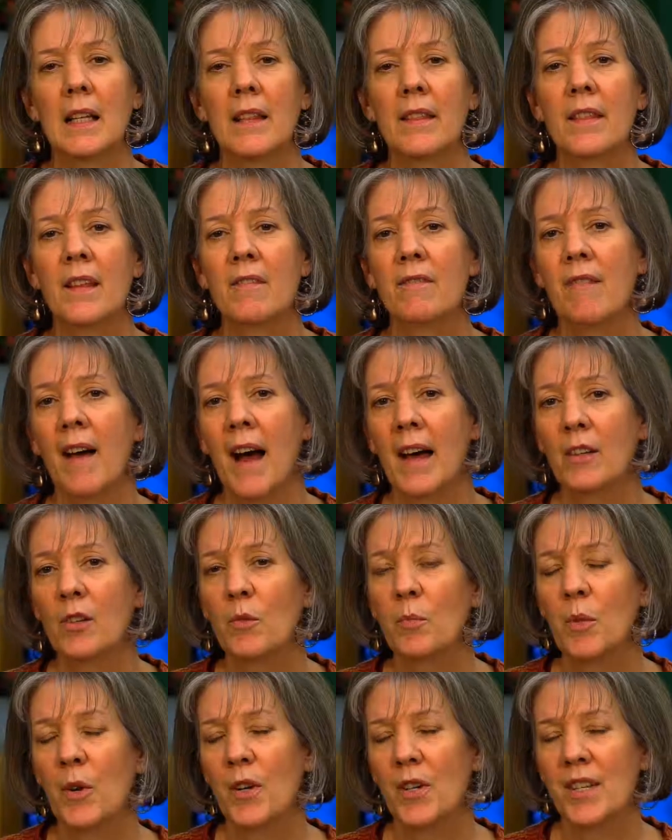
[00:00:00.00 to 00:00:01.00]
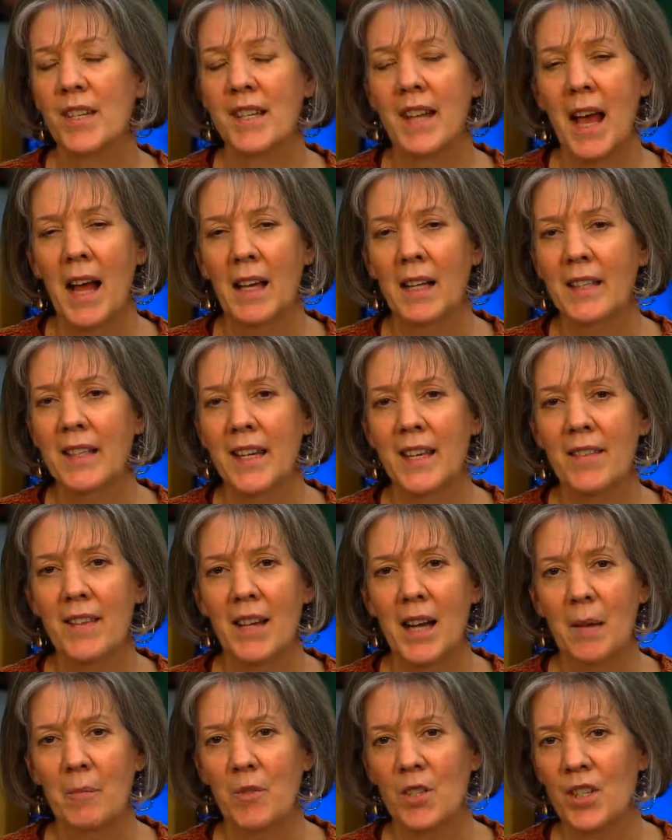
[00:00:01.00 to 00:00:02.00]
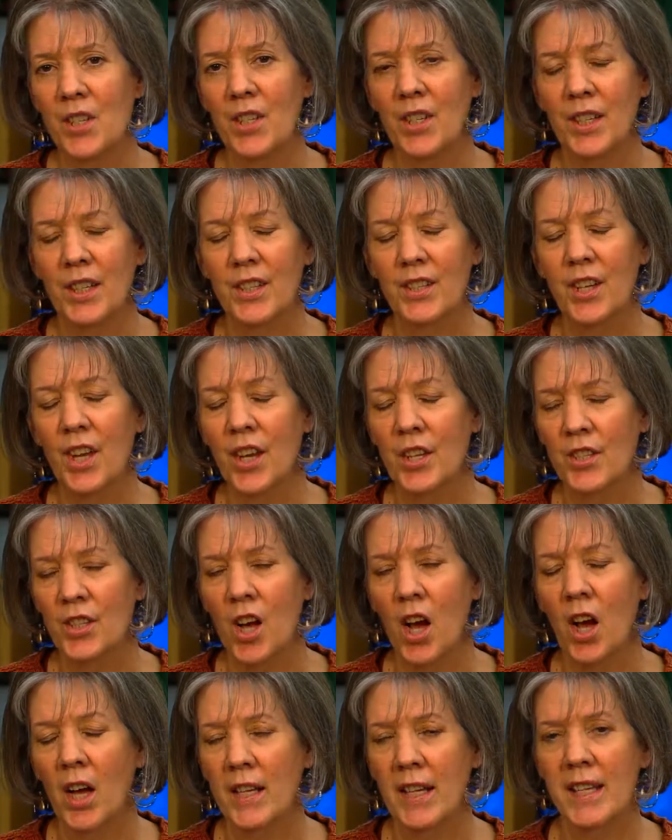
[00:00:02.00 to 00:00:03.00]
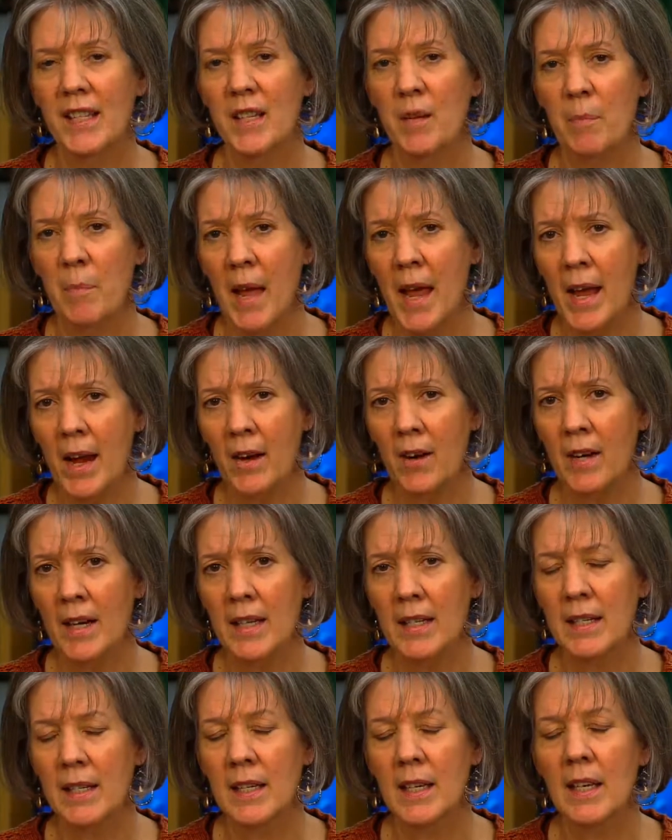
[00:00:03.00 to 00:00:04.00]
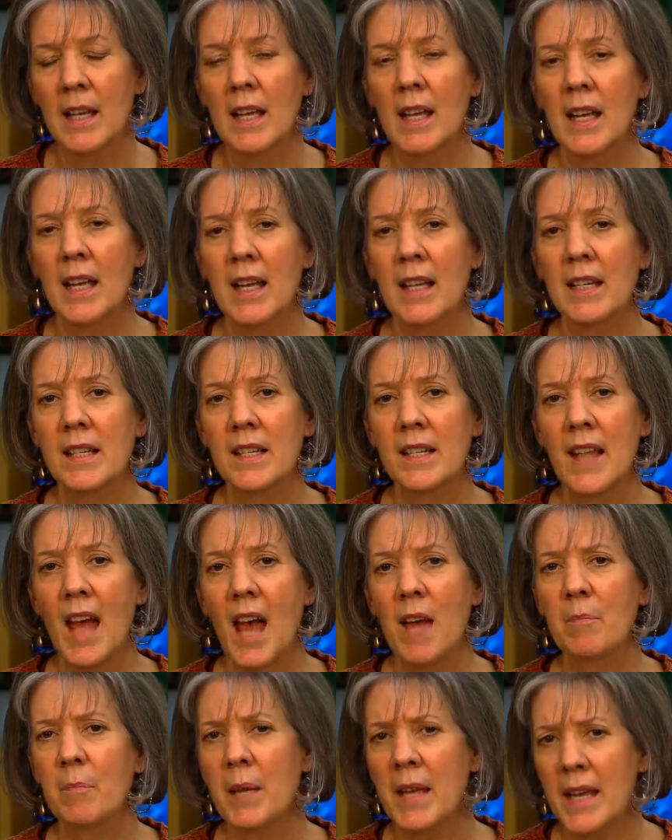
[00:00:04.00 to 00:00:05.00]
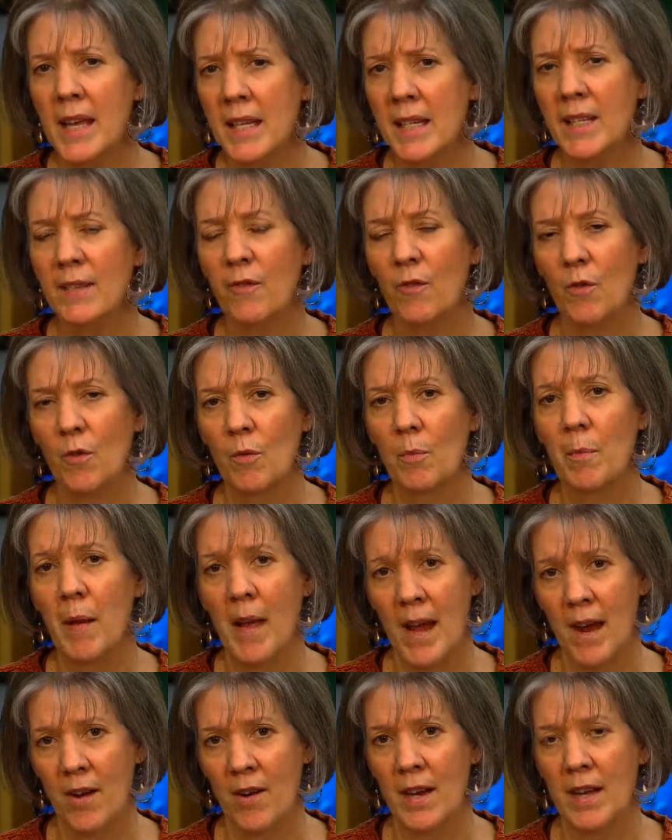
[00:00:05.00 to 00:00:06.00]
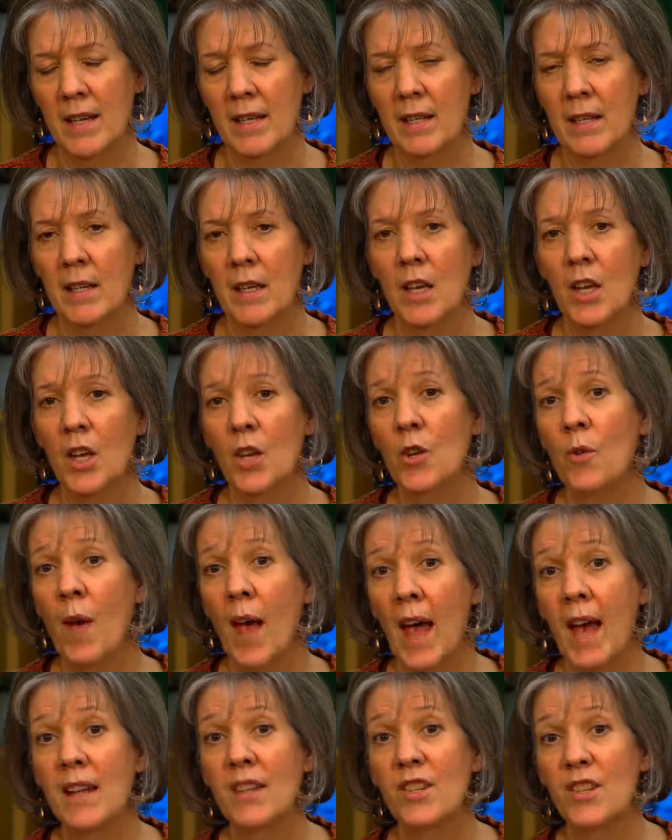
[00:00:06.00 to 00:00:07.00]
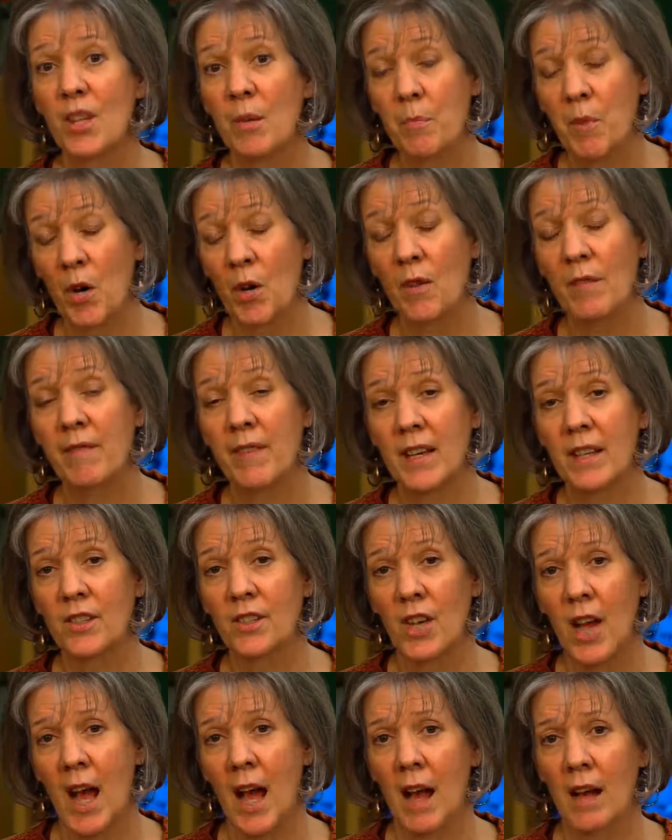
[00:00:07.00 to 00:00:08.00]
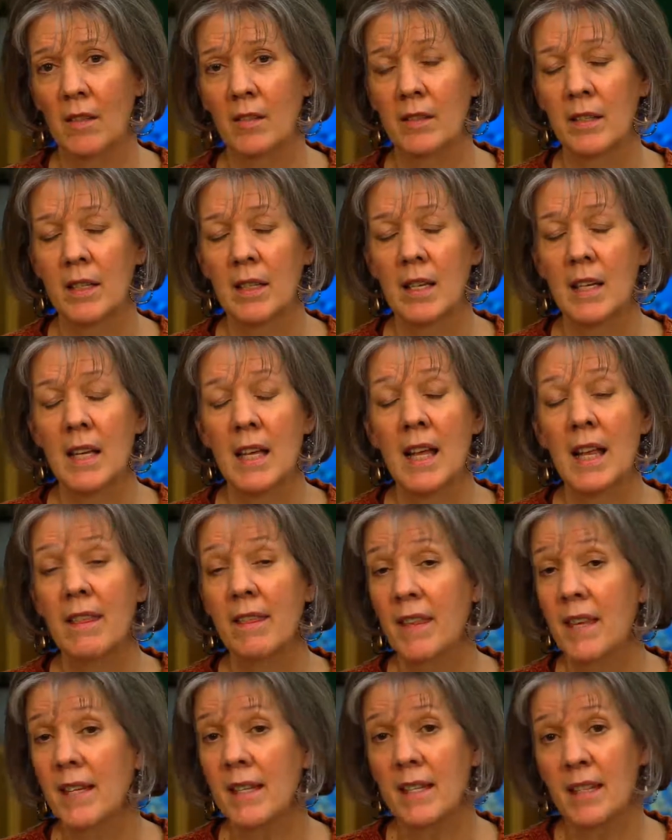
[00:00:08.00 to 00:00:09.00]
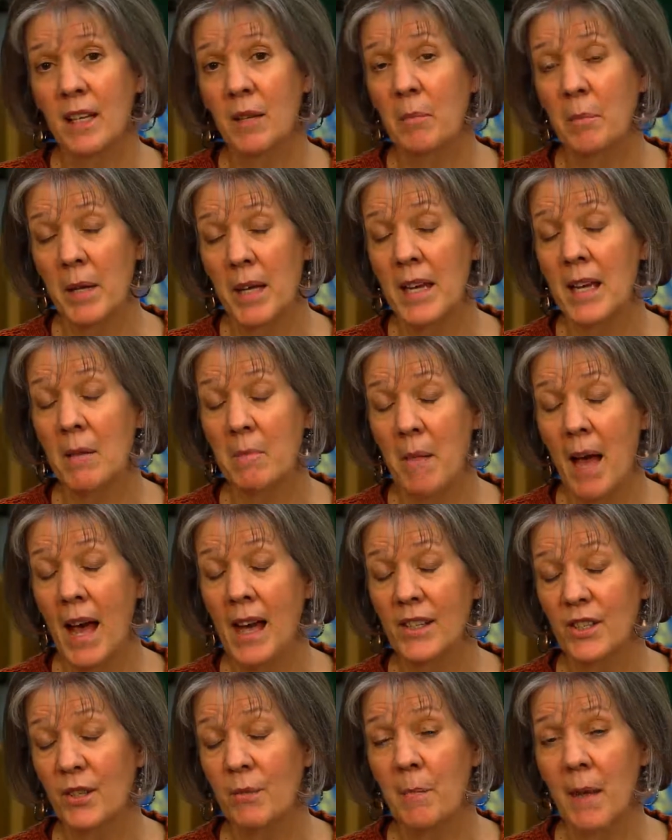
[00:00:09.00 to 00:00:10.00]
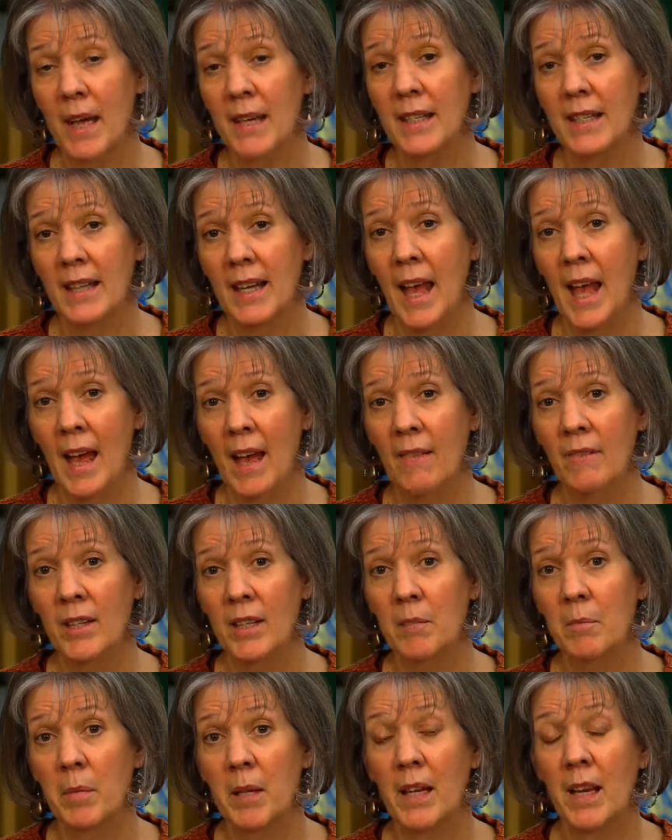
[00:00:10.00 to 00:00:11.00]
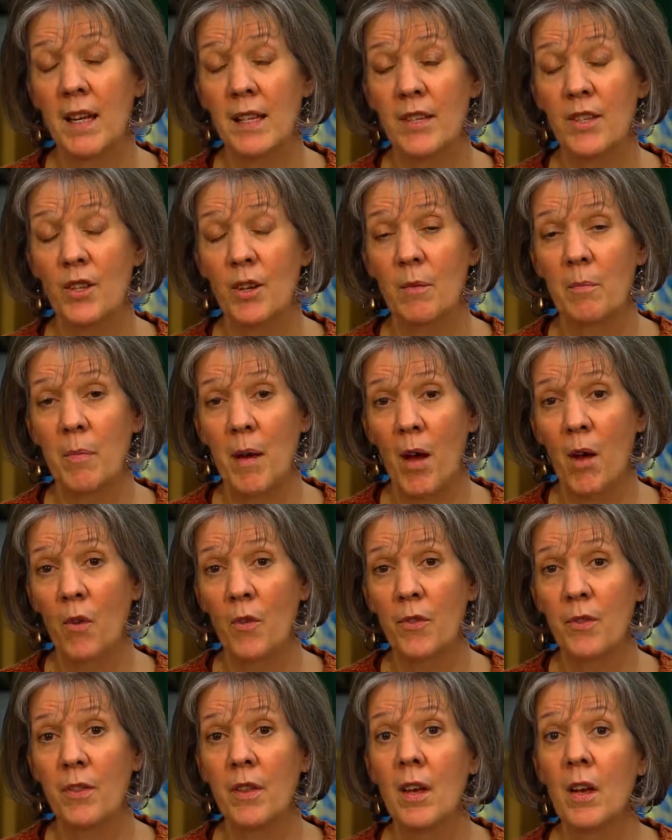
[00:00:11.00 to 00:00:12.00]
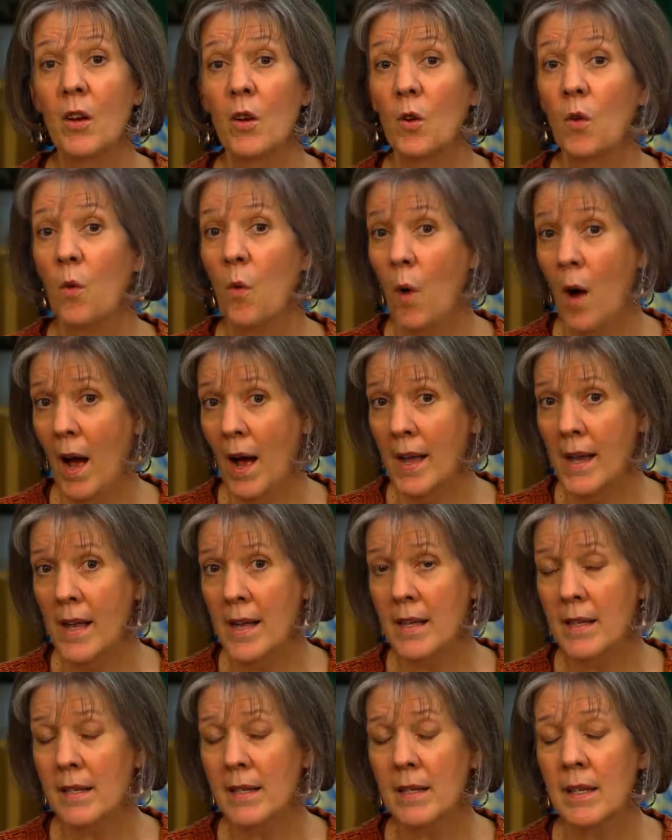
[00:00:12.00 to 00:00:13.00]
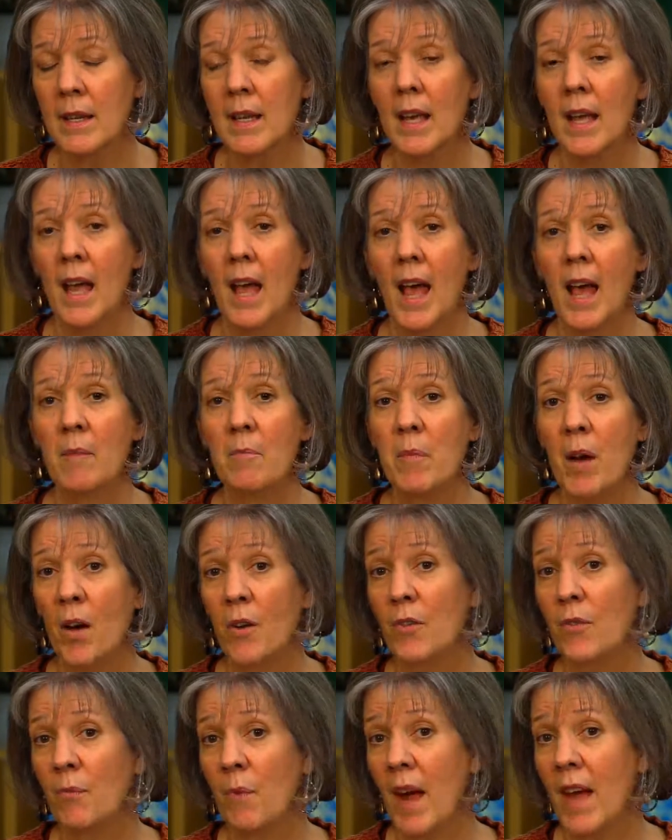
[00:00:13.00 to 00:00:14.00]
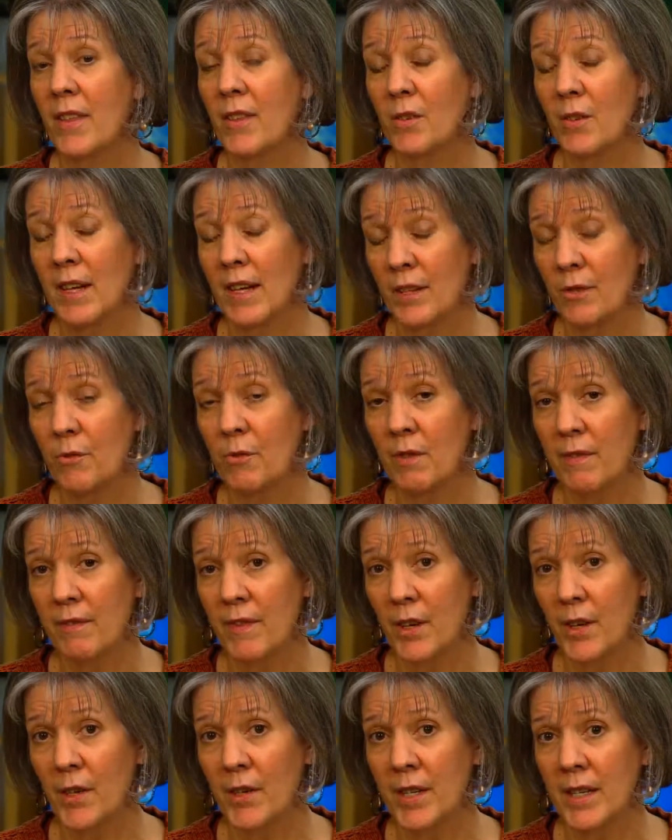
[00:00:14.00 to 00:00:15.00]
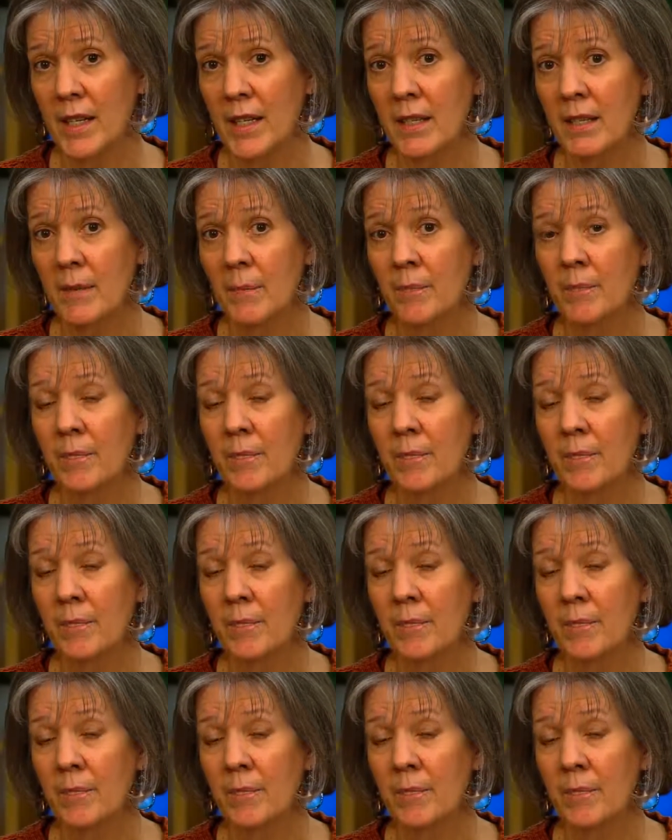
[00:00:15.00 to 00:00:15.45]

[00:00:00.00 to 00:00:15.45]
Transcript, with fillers: The final personality that I'm just going to touch on as a parent is that peaceful parent who has the perfect child. This can be a match made in heaven because they're both quiet and both rather introverted.